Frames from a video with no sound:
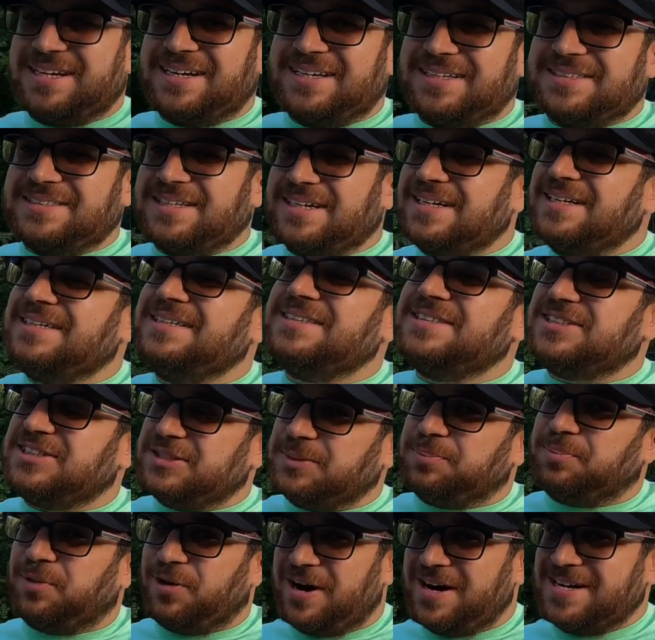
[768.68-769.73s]
and it is
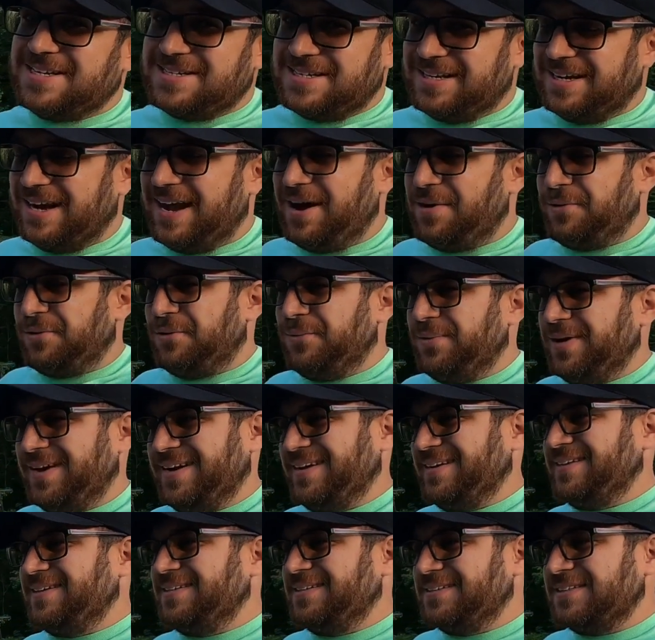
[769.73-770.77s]
surprising how
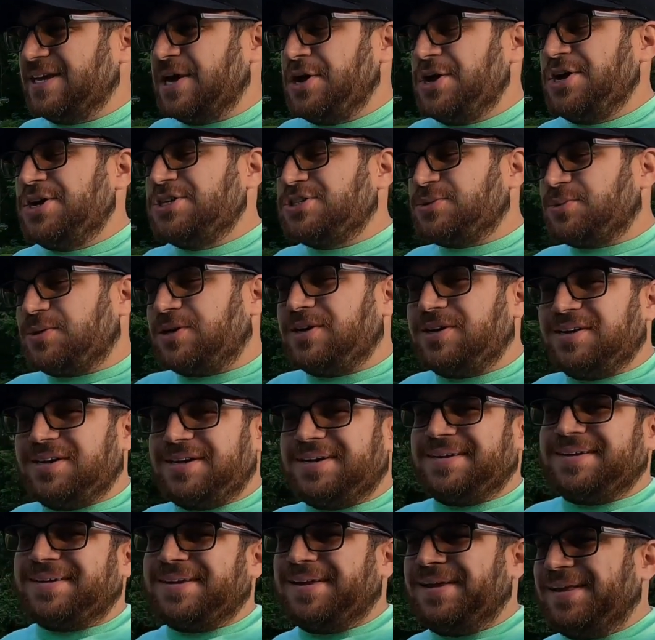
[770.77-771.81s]
quick it is. So we're going to
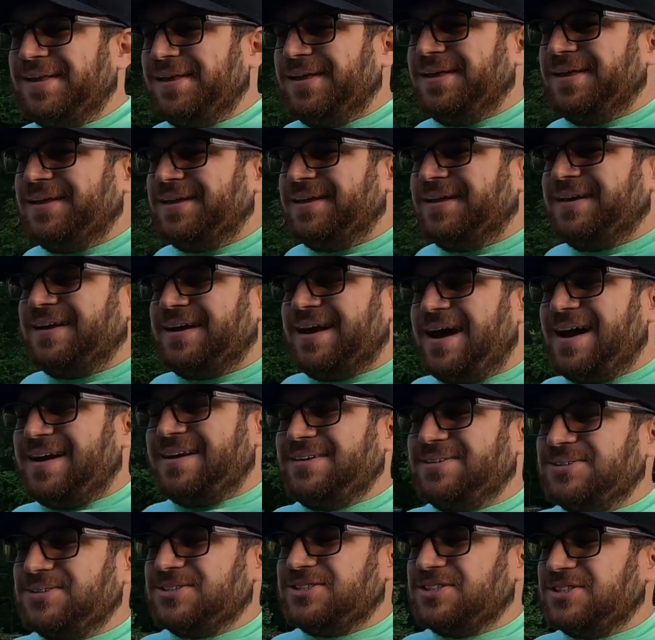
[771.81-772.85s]
get
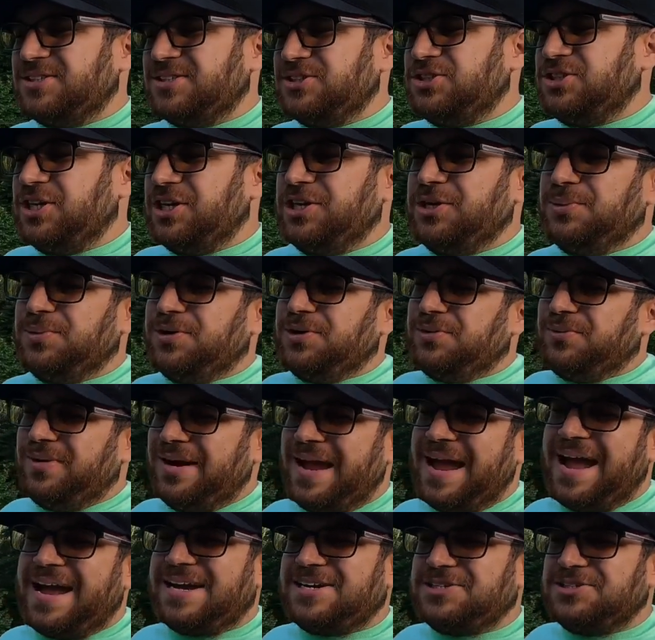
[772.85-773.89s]
Kyle's genuine
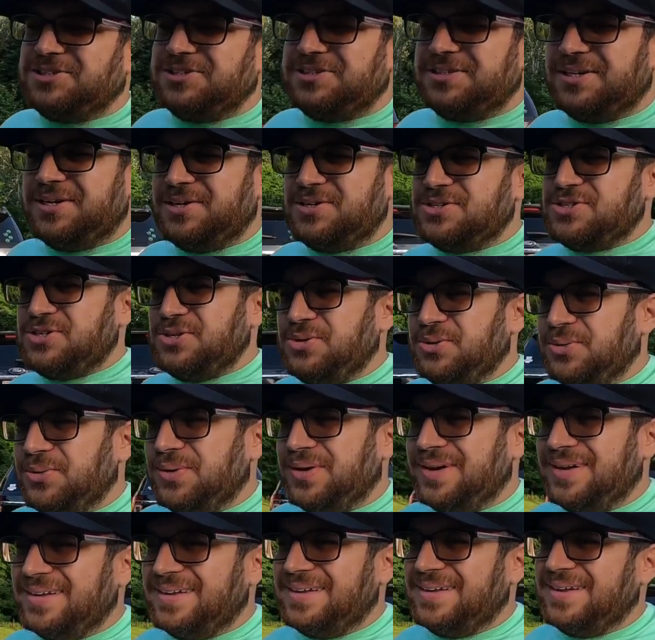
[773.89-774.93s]
reaction to
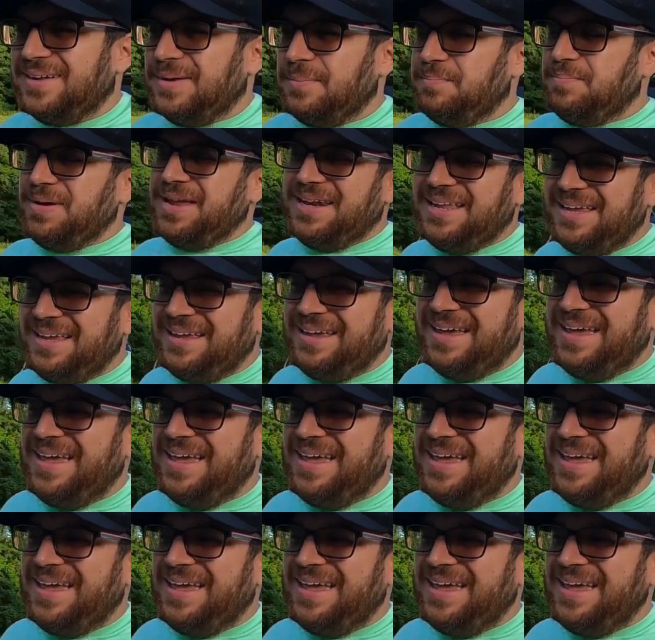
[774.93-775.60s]
Benny.